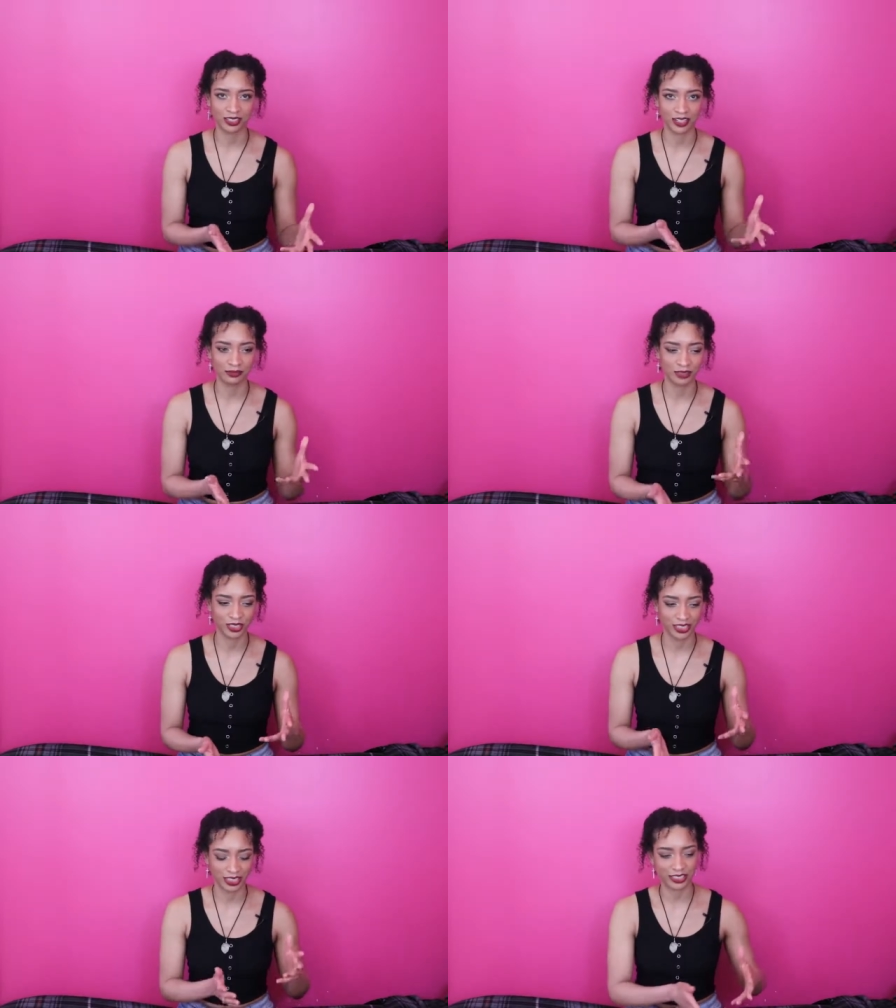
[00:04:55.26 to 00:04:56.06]

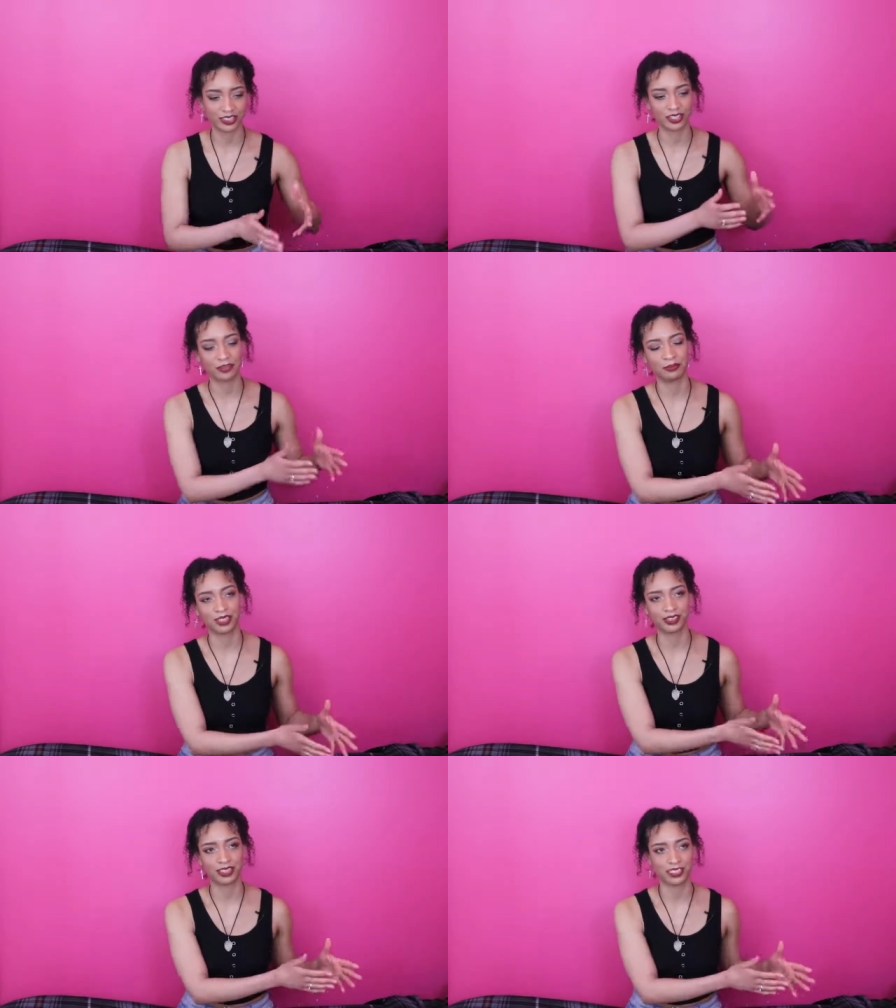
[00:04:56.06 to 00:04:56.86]
comes to each
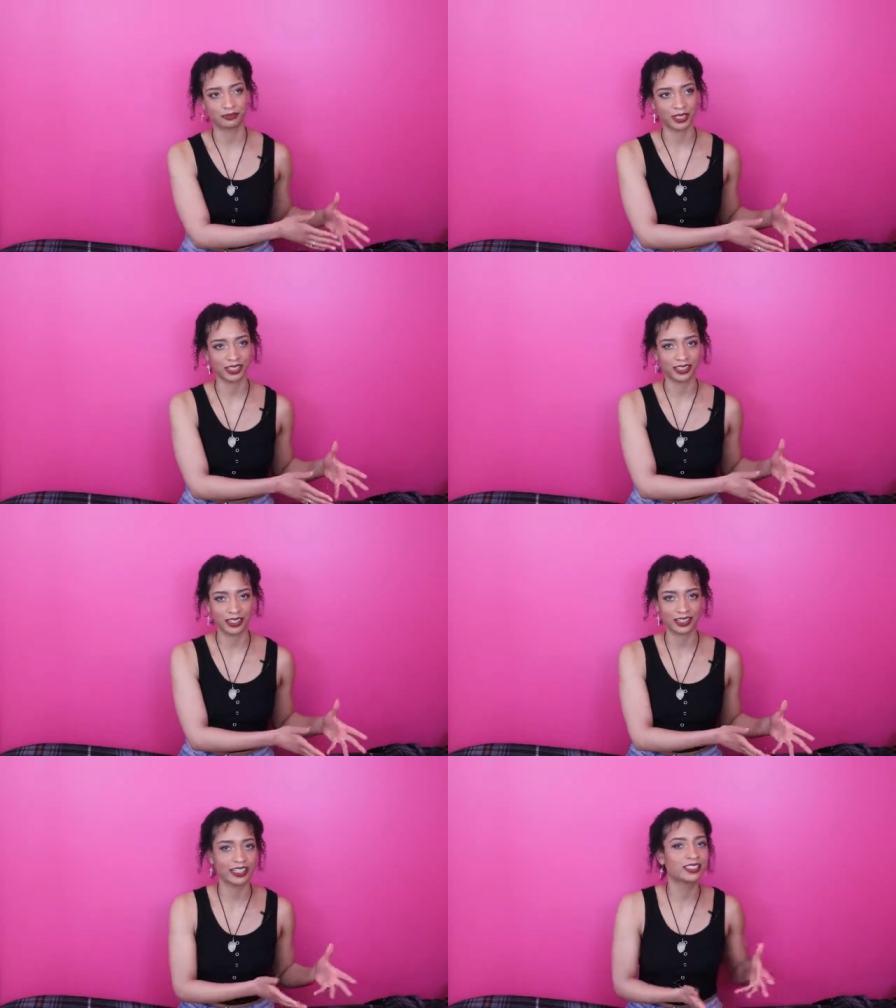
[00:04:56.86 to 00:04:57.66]
topic they're explaining
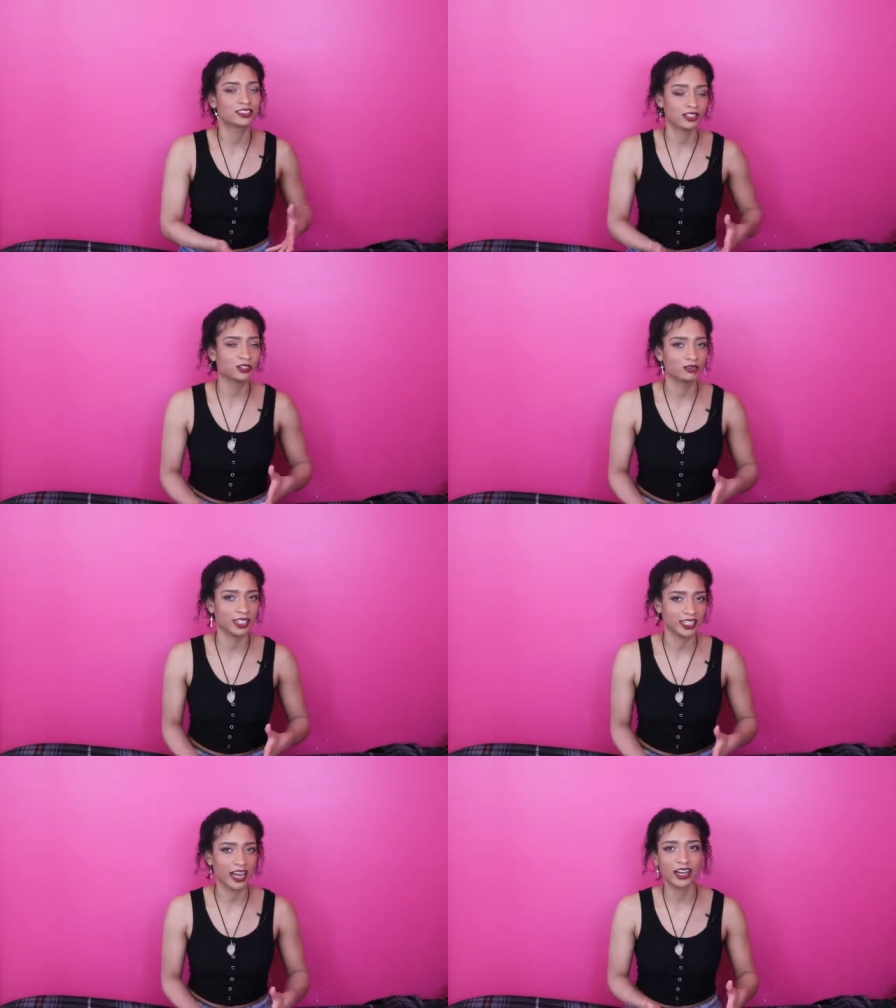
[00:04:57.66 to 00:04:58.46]
that like it's going to
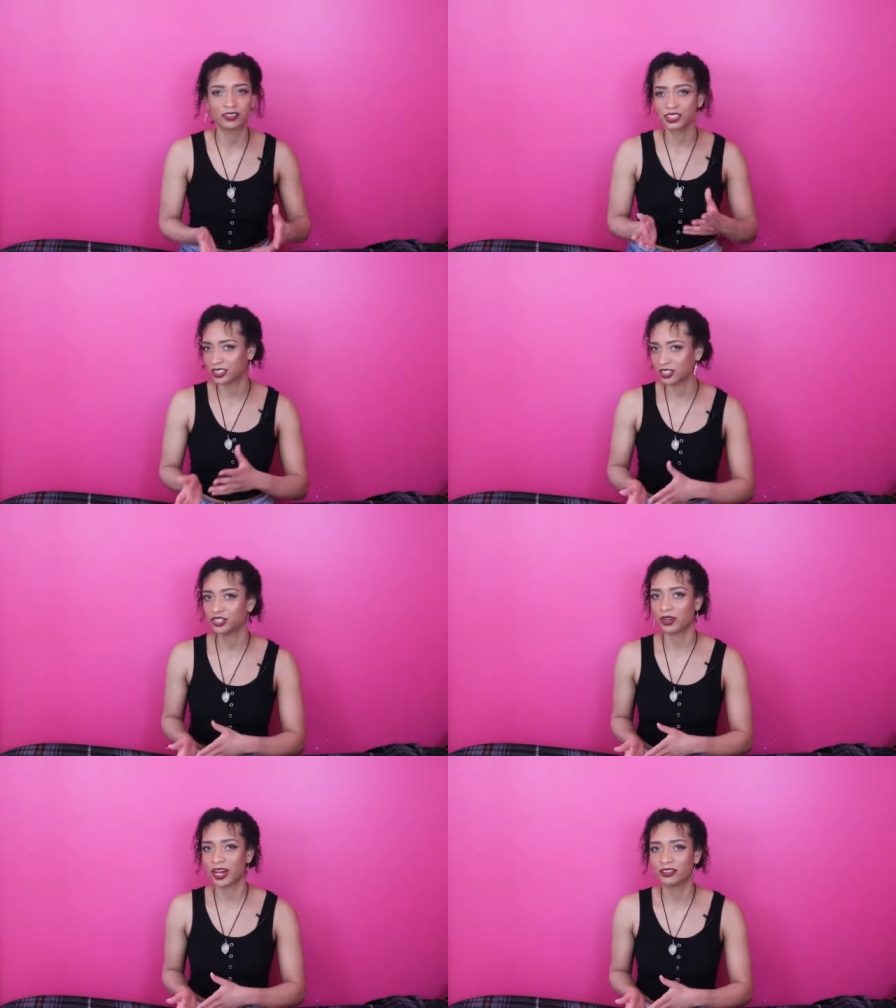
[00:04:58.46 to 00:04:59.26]
run an hour to
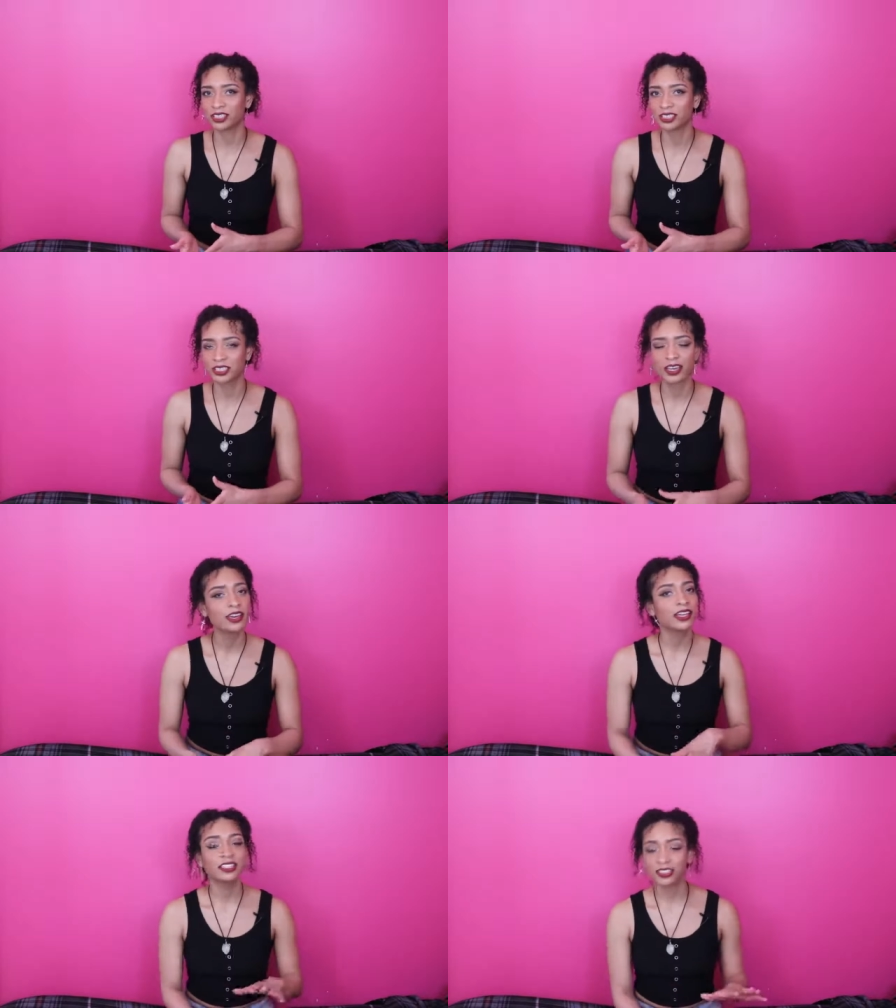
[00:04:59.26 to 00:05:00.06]
2 hours.
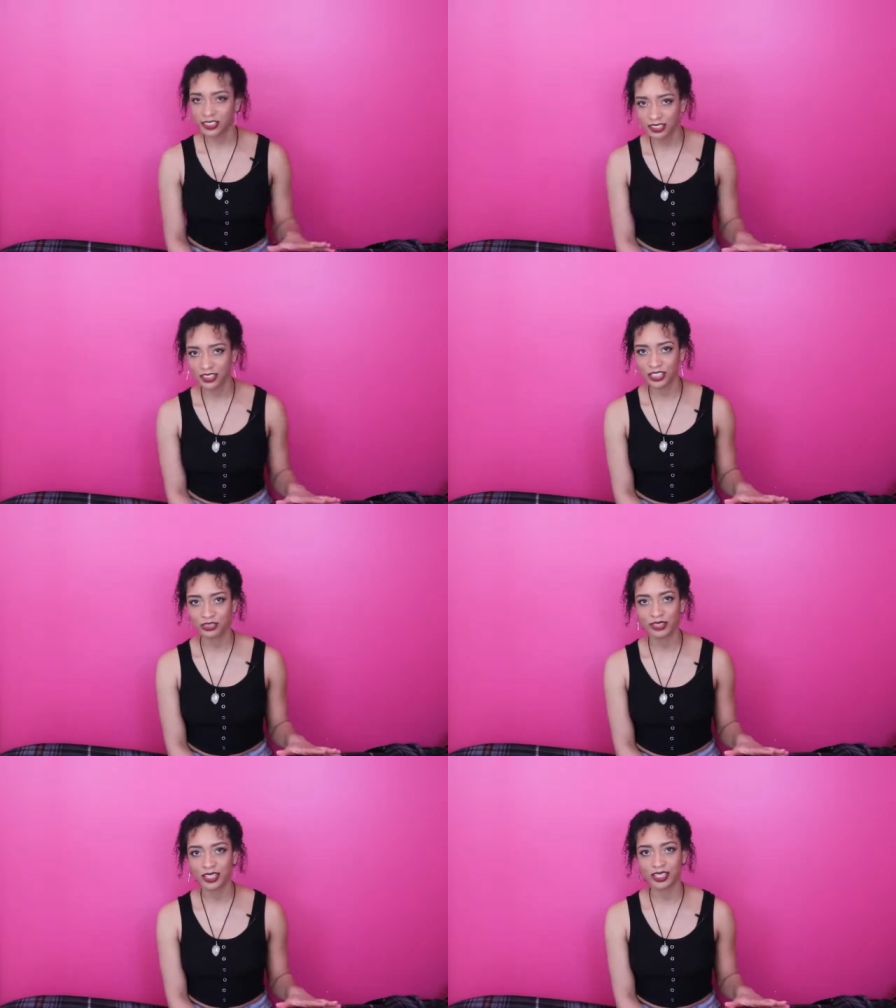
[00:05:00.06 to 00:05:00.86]
Just listen
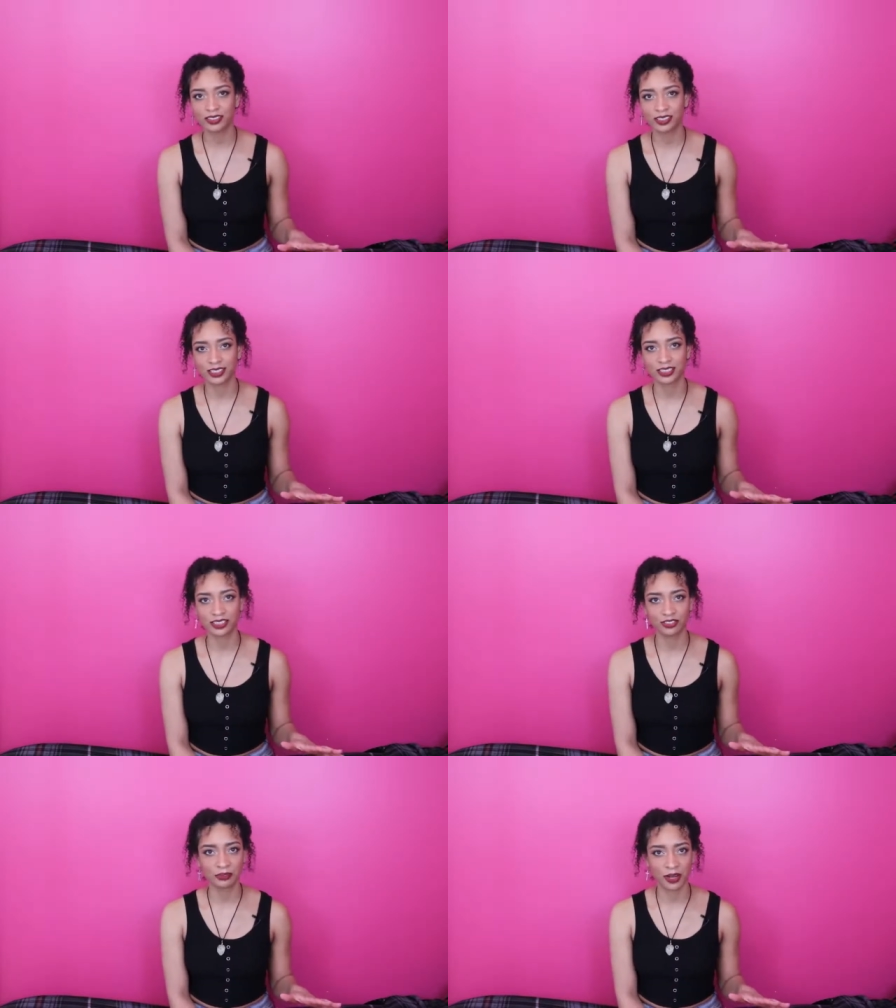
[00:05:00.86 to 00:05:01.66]
to it like you're
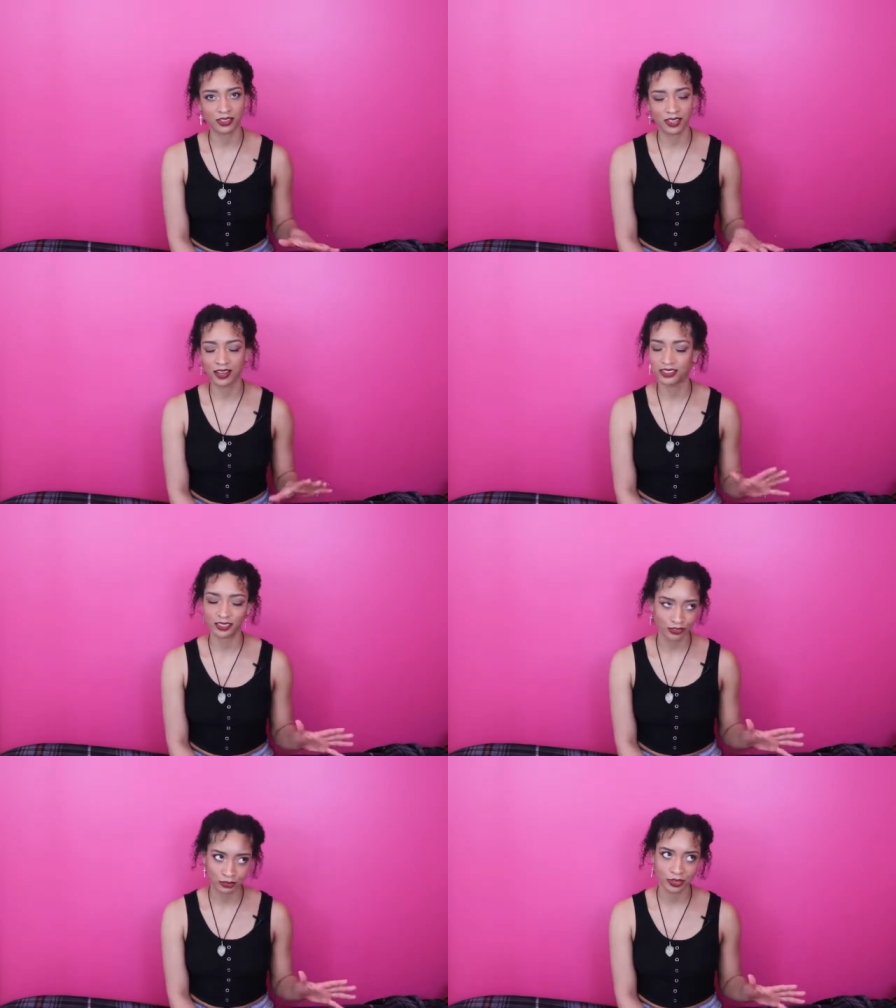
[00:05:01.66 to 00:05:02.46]
listening to a
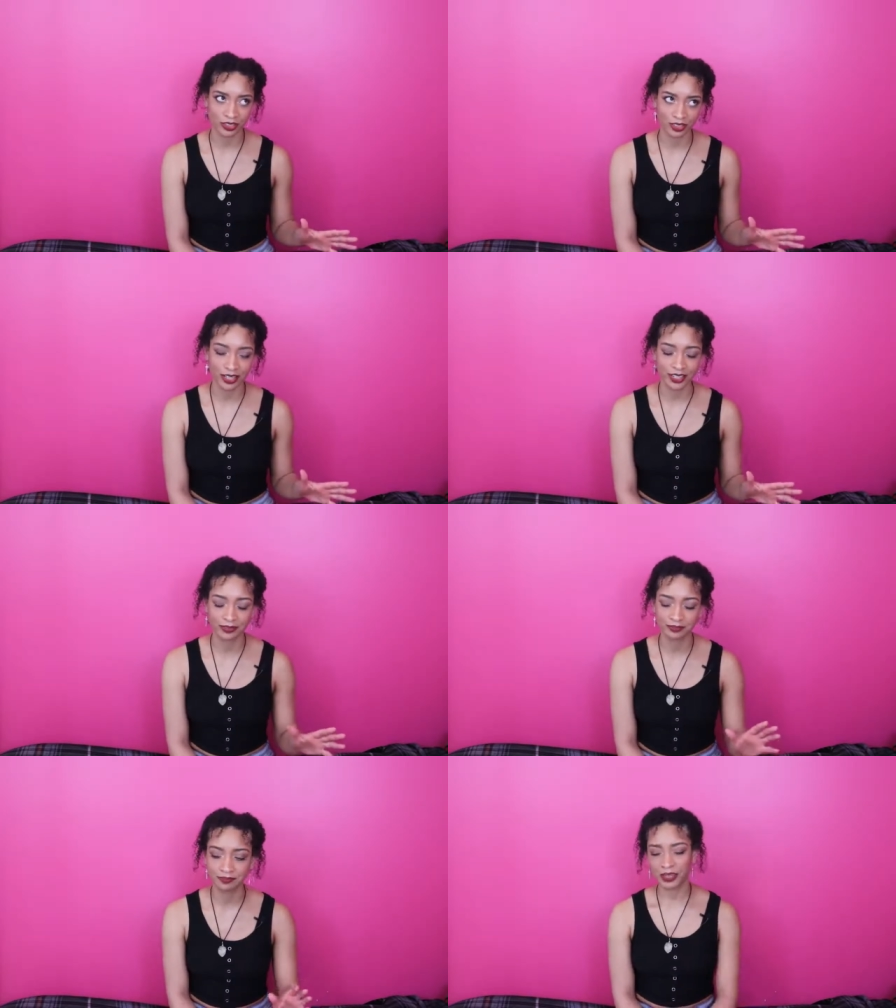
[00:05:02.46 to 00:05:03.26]
podcast and you'll be
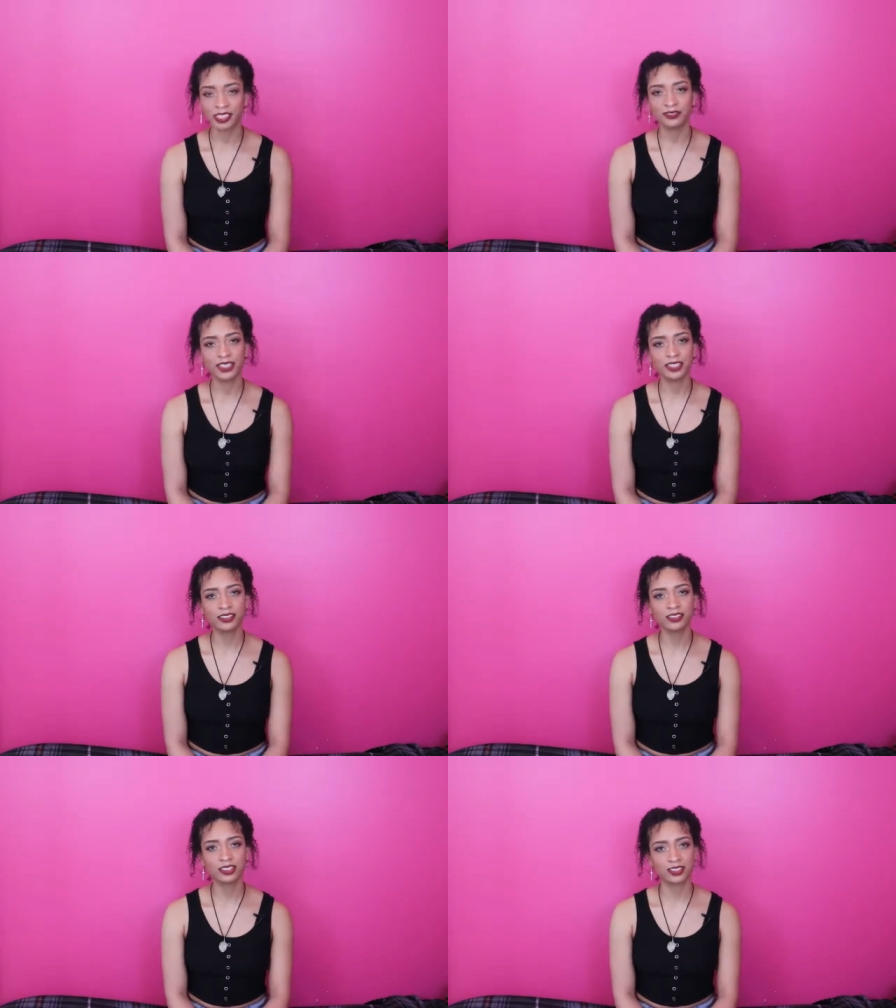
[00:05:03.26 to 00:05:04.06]
alright. Matt's
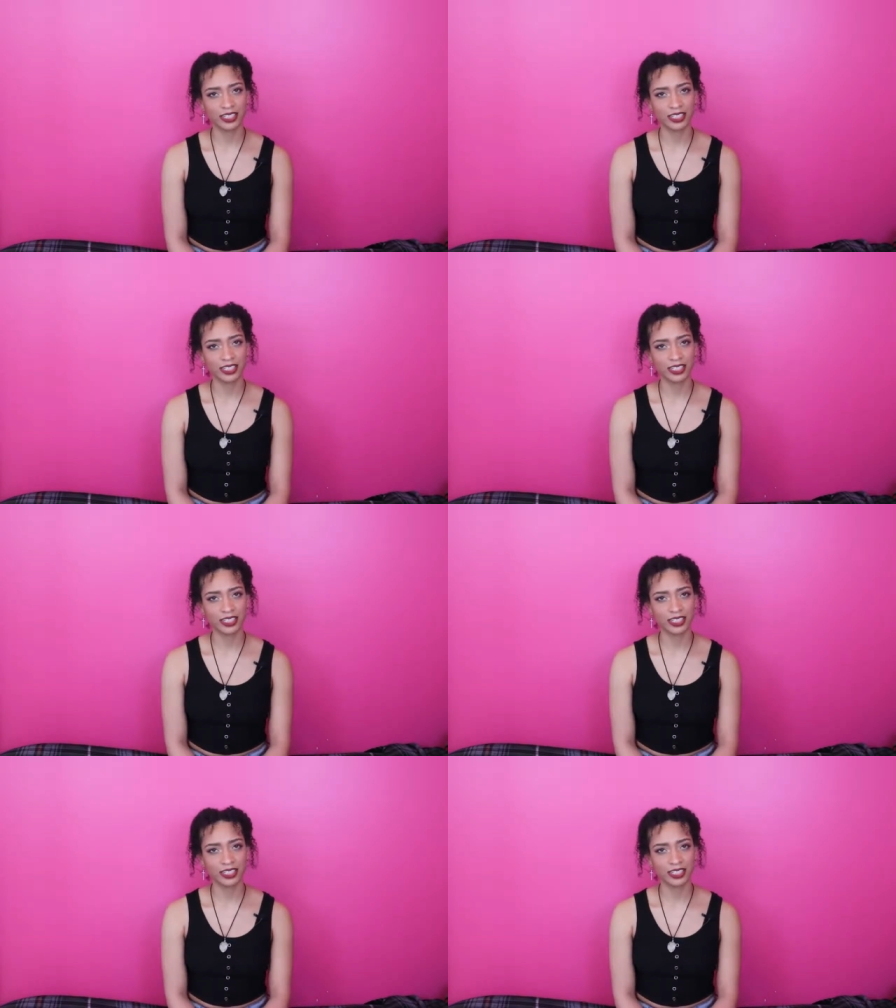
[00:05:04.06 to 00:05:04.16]
videos are